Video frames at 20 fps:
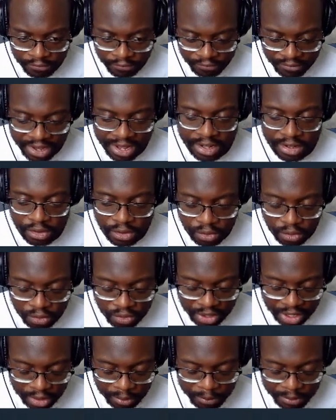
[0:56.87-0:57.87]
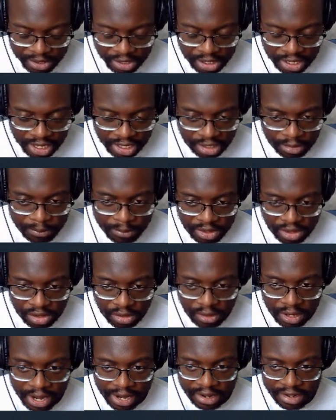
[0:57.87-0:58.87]
values, how many elements
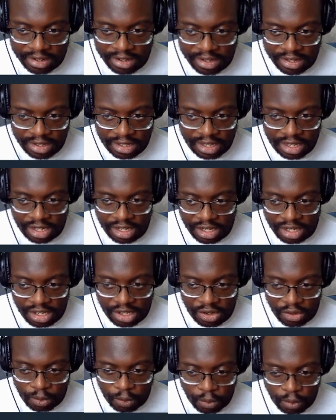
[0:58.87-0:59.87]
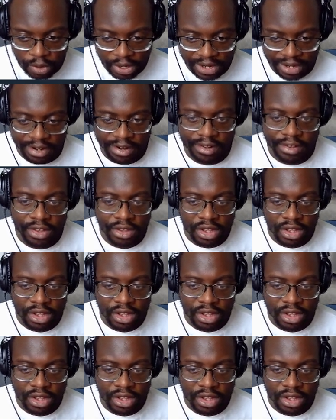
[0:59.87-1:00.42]
are actually in the array.